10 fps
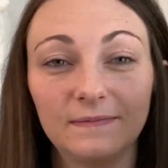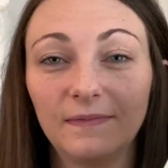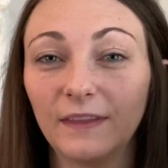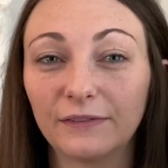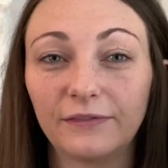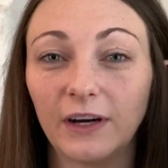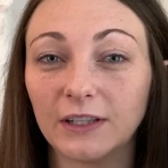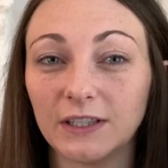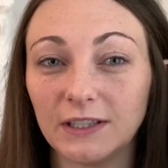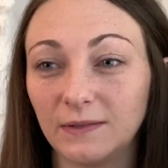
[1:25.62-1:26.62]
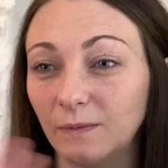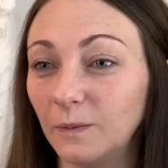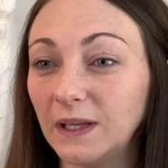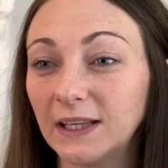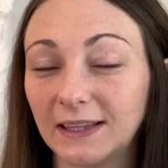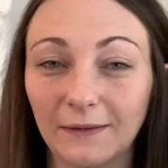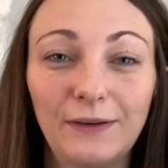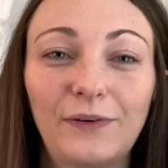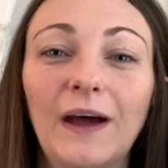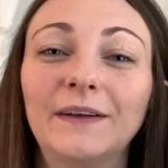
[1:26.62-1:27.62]
the first week that
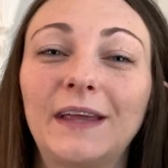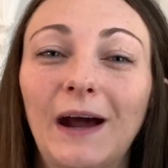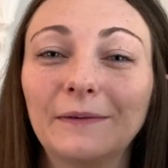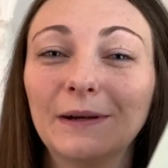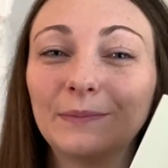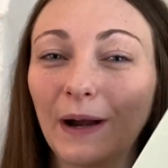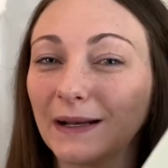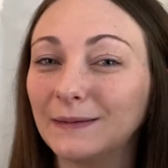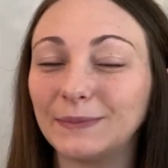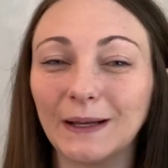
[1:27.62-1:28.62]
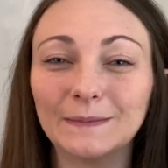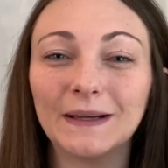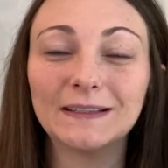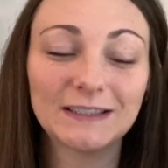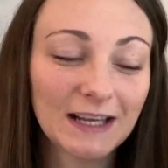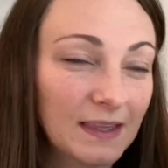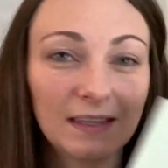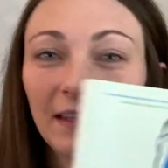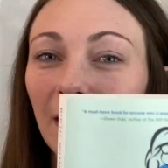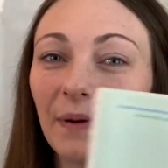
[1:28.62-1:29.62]
we found out we were pregnant, pretty much.
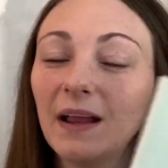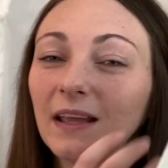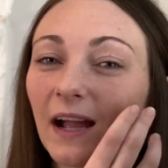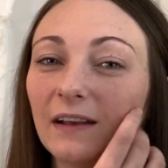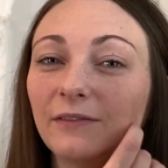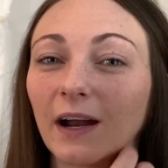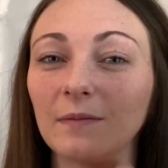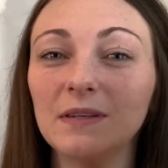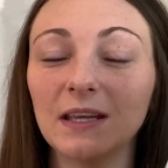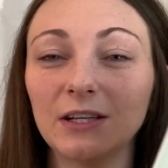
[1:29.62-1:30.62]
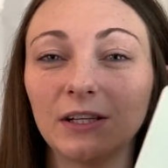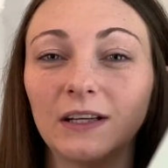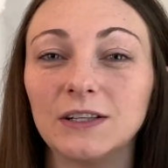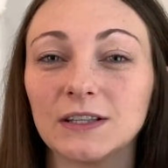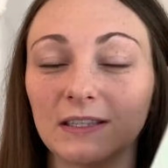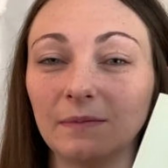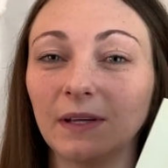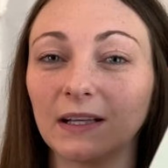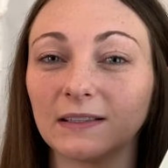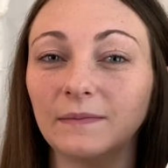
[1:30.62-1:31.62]
Not by any kind of recommendation, it just seemed
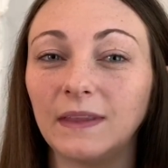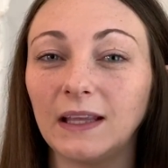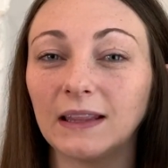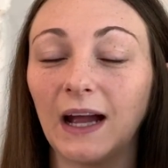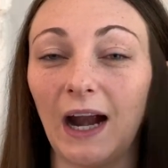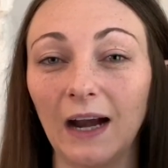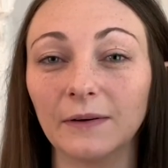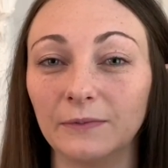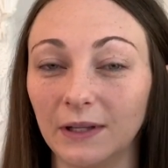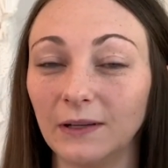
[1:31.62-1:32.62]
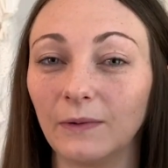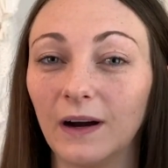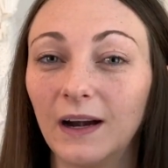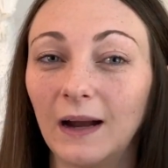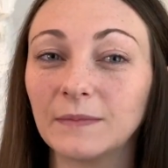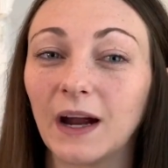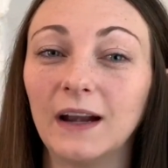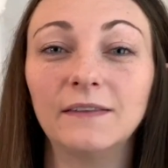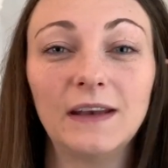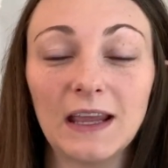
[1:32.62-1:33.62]
like something that I would really want. I'm kind
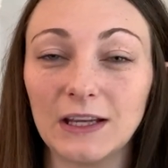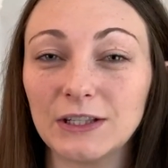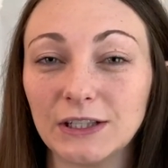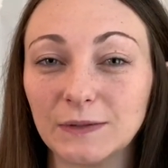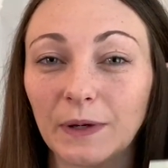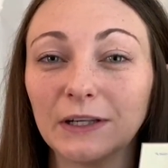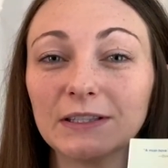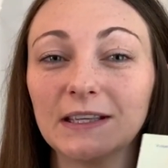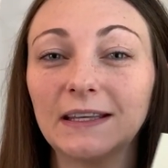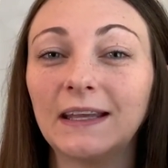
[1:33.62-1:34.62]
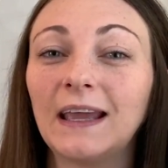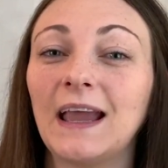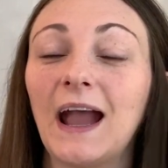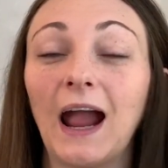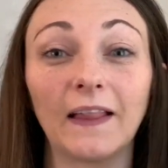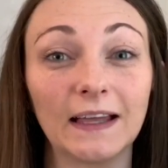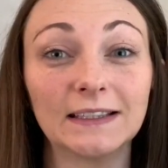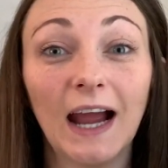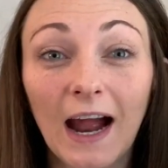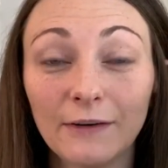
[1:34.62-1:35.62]
of an anxious person. I like
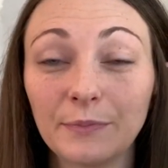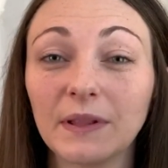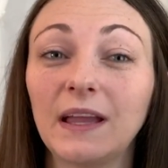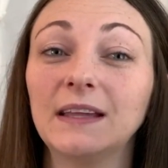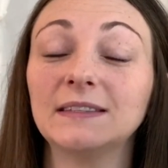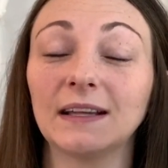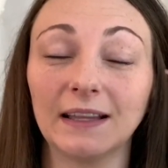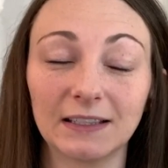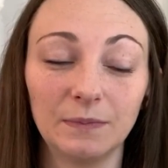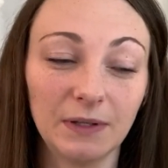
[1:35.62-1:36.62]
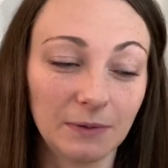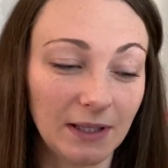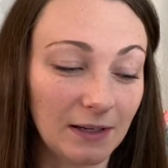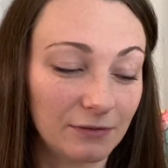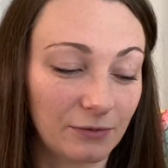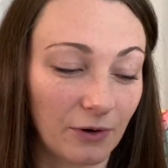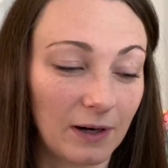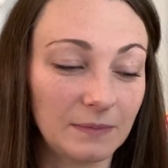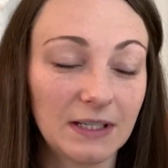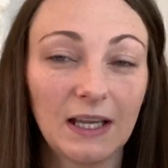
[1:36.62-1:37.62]
to have plans, I like to be really
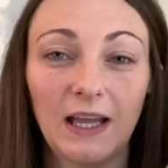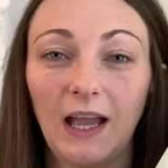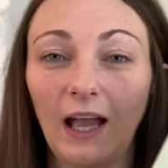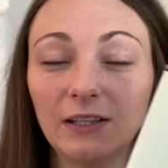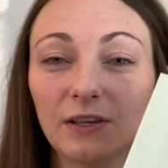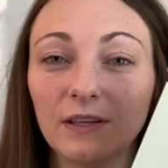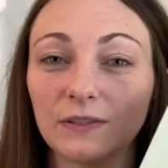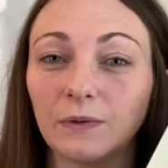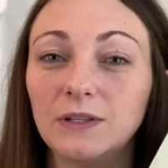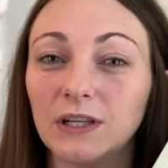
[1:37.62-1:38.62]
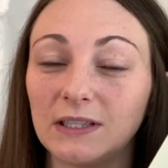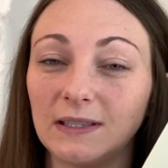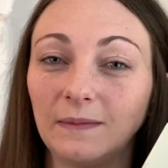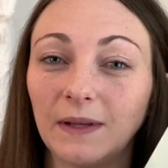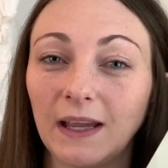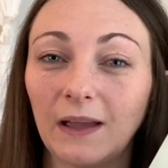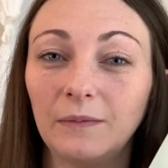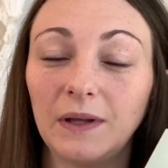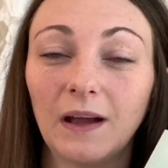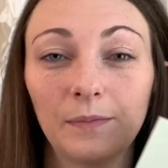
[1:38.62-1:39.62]
informed. And so this one just seemed like it would
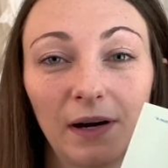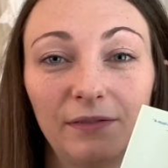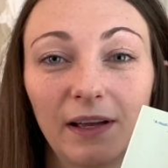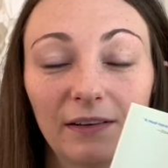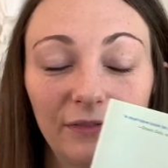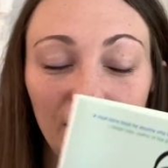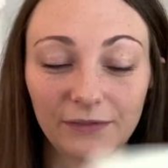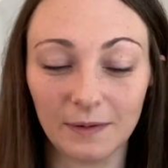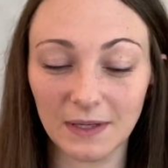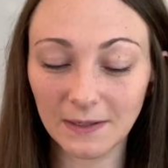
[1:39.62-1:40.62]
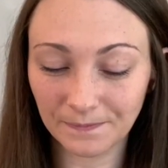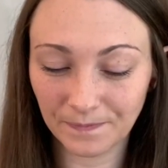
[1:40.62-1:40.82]
be a perfect fit for me.